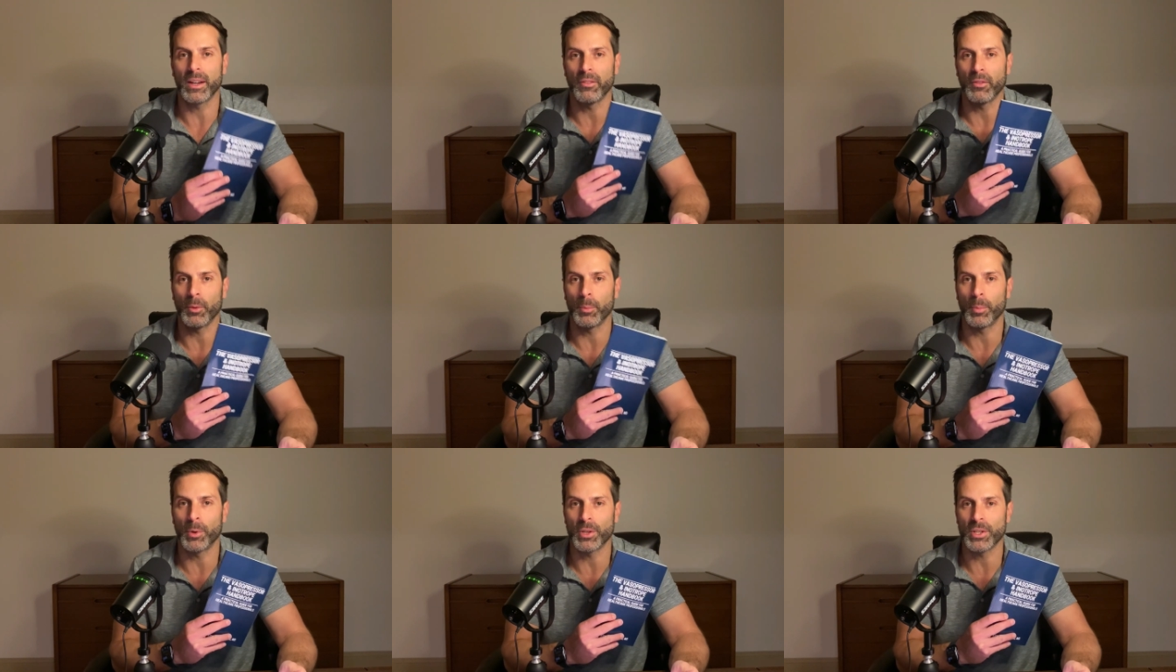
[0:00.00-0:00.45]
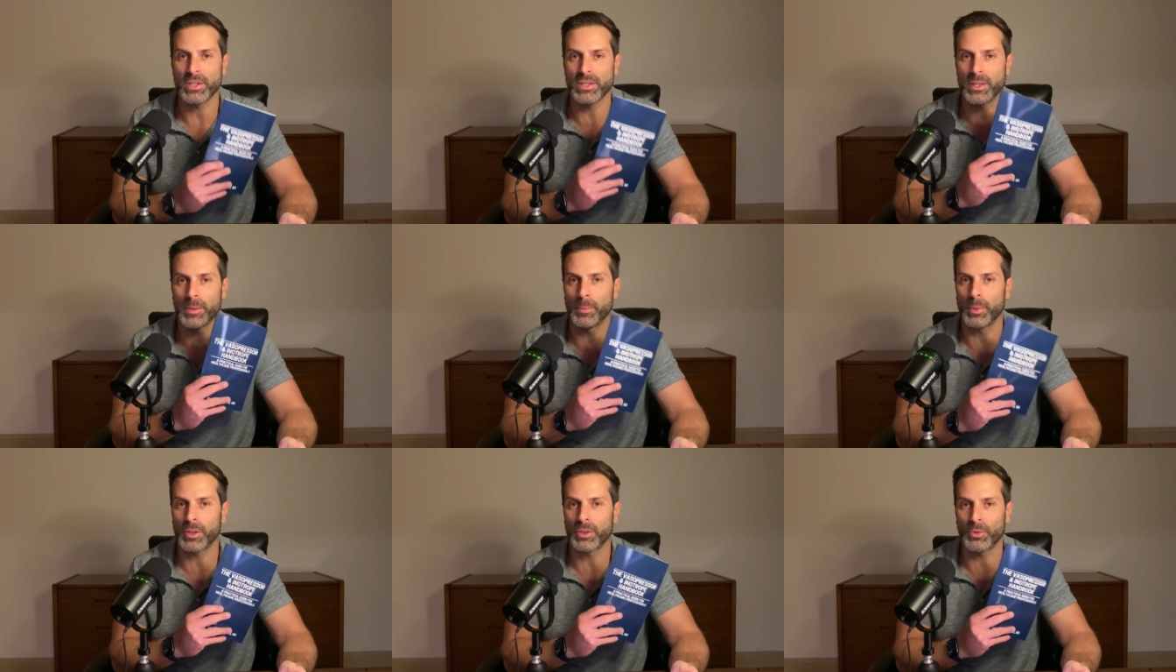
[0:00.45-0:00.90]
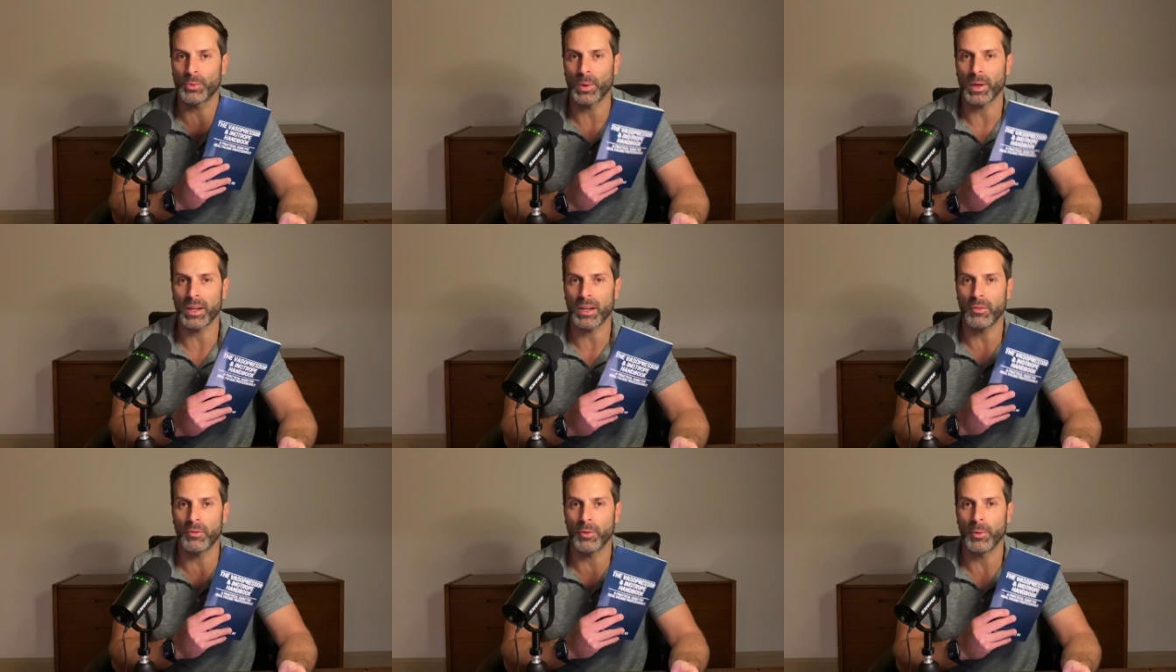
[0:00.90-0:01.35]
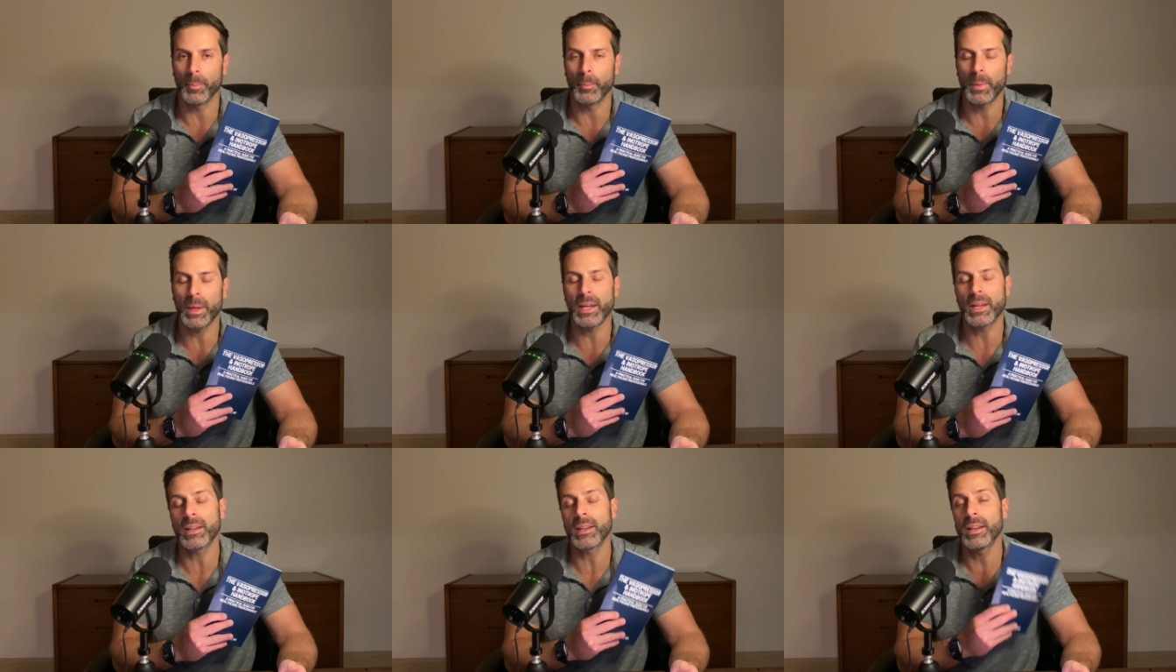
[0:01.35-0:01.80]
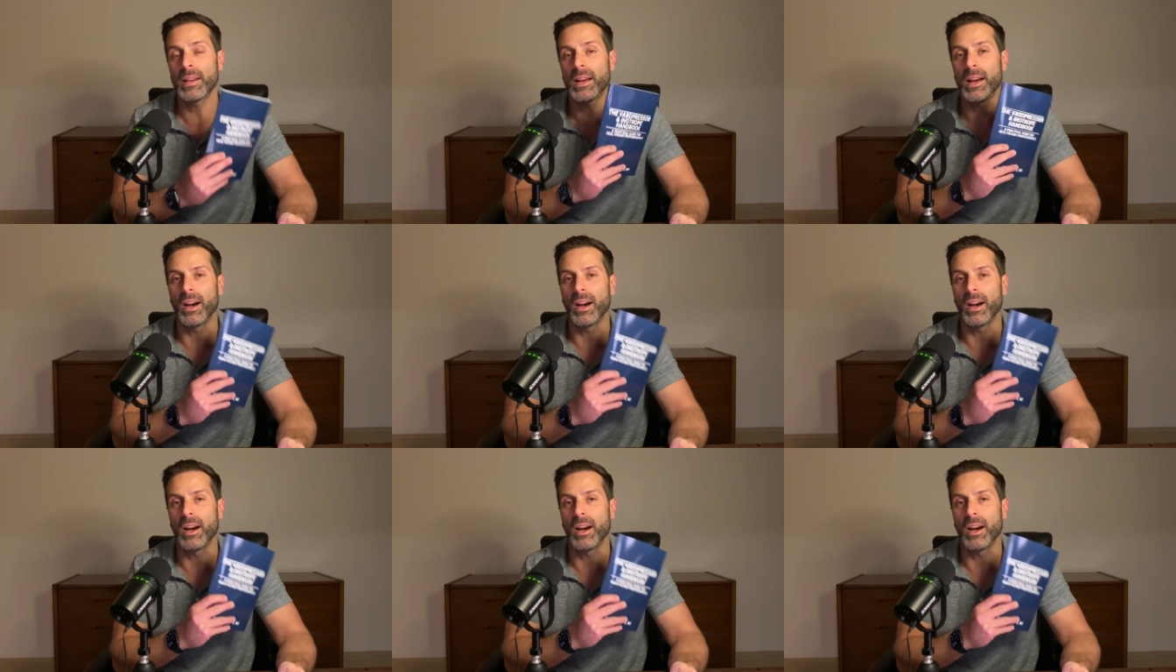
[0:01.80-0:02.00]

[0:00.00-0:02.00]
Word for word: If you purchase the book directly from me,